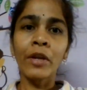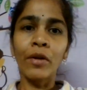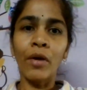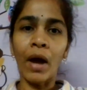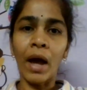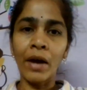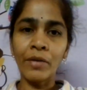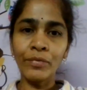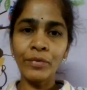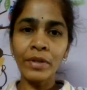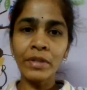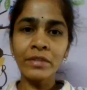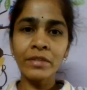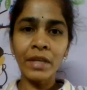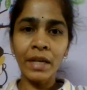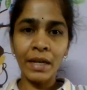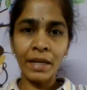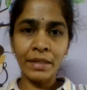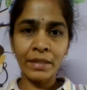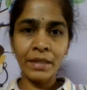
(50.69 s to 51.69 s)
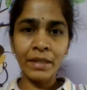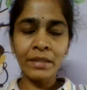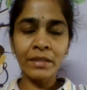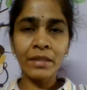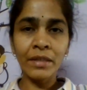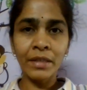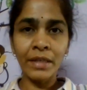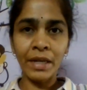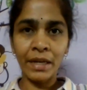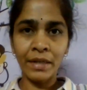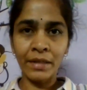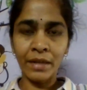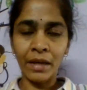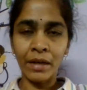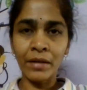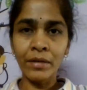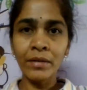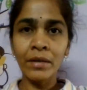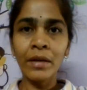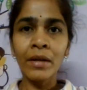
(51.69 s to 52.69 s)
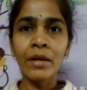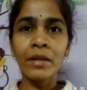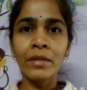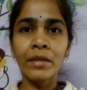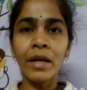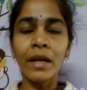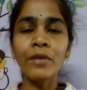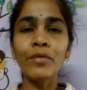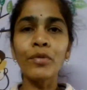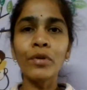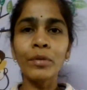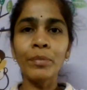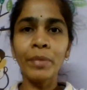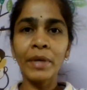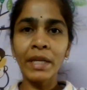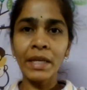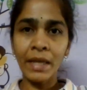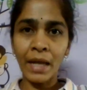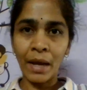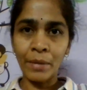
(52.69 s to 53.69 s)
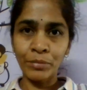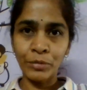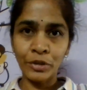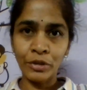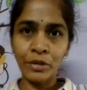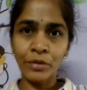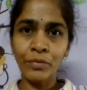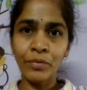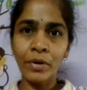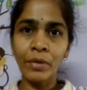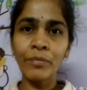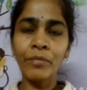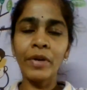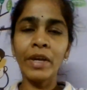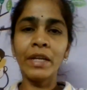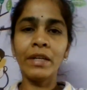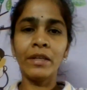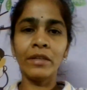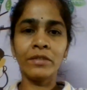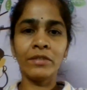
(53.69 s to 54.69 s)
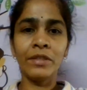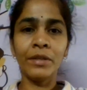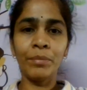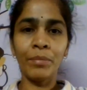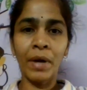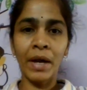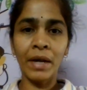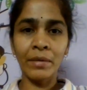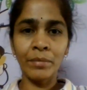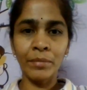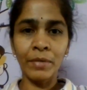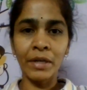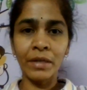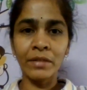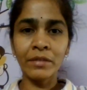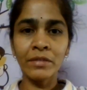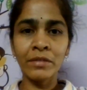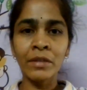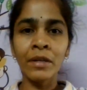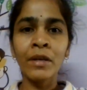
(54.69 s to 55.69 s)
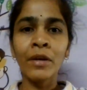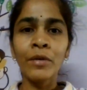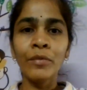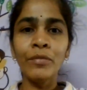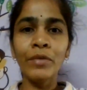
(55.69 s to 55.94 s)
Now, after selecting the data that would be captured from various departments,